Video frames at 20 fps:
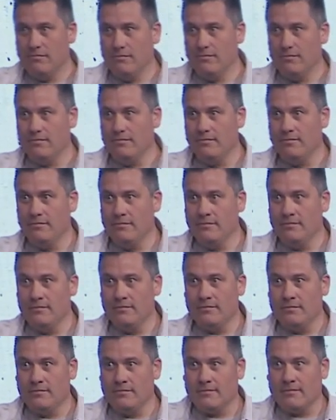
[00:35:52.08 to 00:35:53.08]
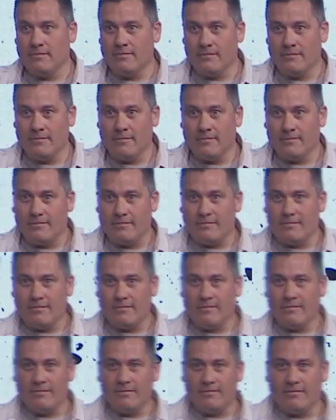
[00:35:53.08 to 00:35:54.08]

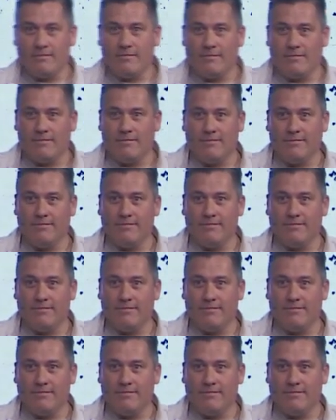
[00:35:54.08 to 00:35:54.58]
[no speech]